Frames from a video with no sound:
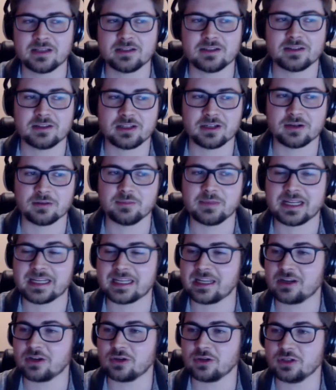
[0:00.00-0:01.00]
they're
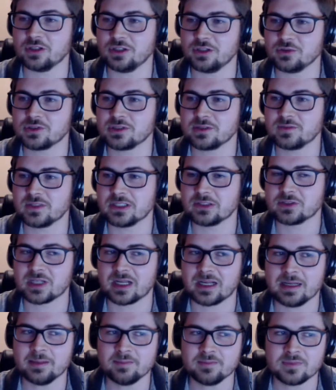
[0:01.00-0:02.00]
making good use of their
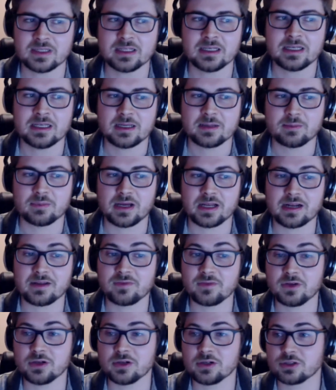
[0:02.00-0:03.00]
time. But
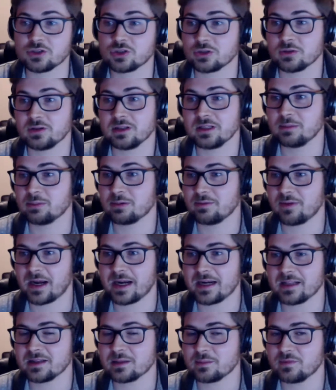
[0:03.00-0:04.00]
if you're truly
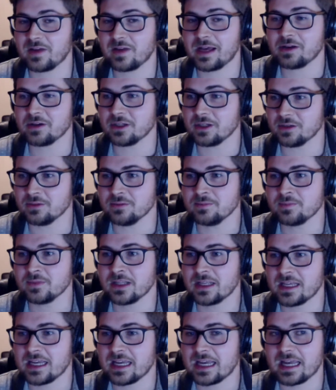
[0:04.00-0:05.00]
providing them value,
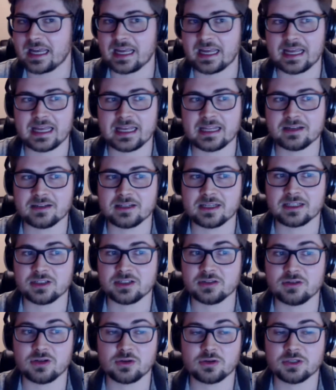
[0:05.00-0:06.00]
and
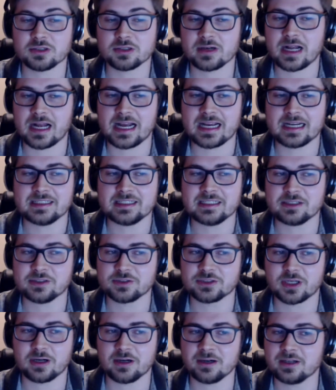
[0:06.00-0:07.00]
your ideal
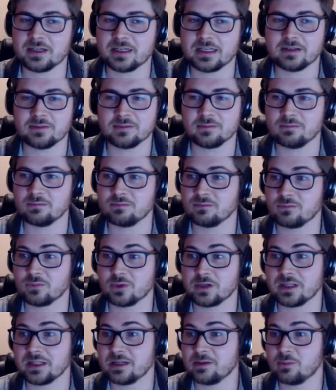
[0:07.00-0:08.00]
target
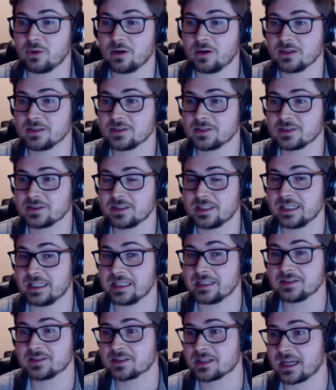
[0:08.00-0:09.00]
really wants the
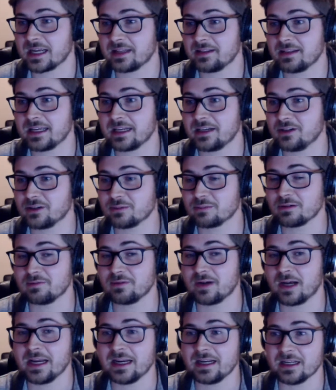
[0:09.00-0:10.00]
insight that you're
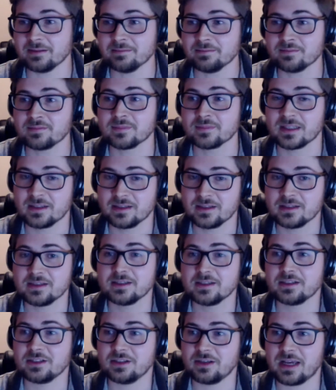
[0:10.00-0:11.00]
providing,
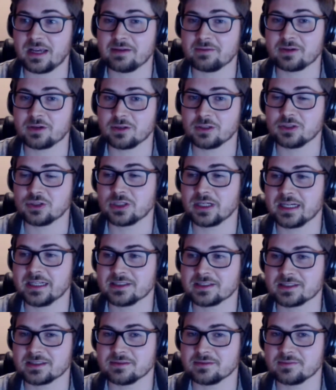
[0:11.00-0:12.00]
you have a good
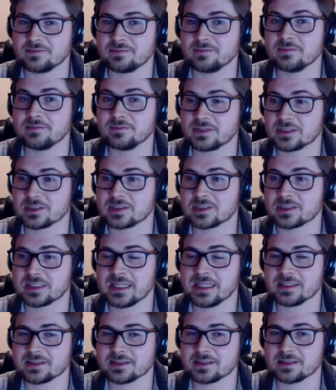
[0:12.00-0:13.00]
chance of
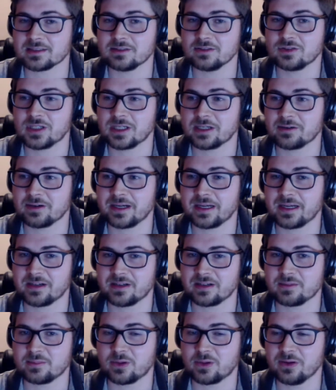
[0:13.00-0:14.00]
success at generating
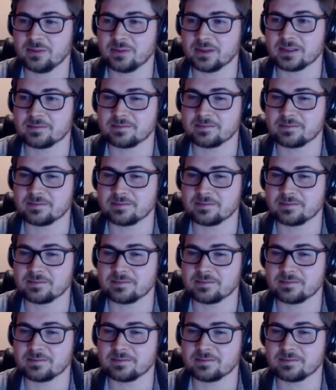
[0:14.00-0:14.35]
an appointment.